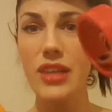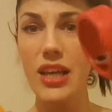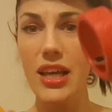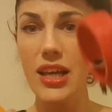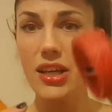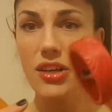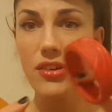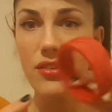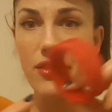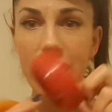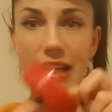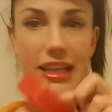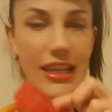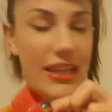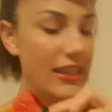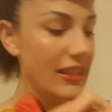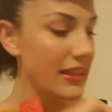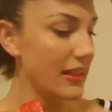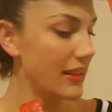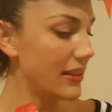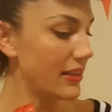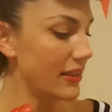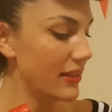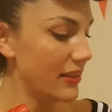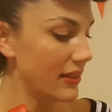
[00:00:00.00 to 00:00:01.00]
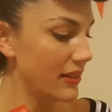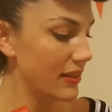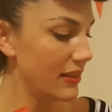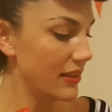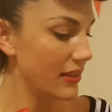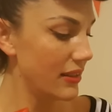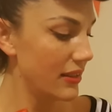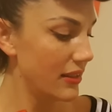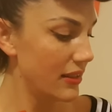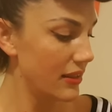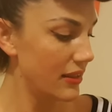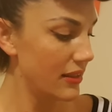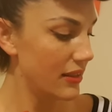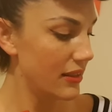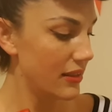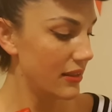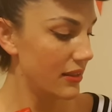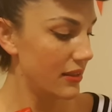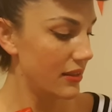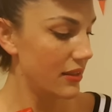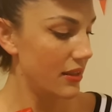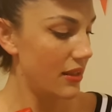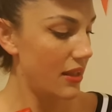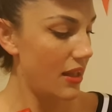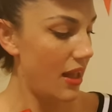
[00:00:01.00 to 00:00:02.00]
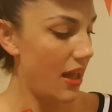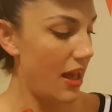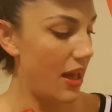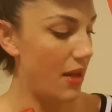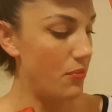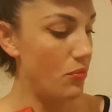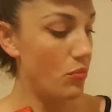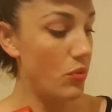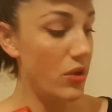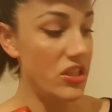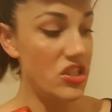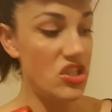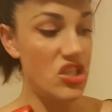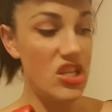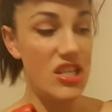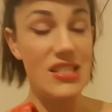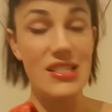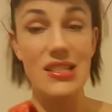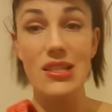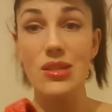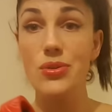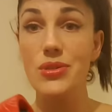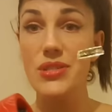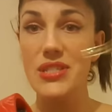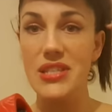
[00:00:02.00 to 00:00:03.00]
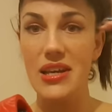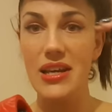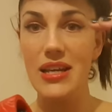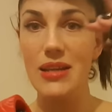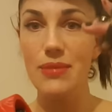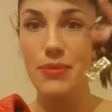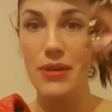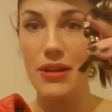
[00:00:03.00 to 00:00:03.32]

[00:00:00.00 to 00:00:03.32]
acrylic, um, which is lucite,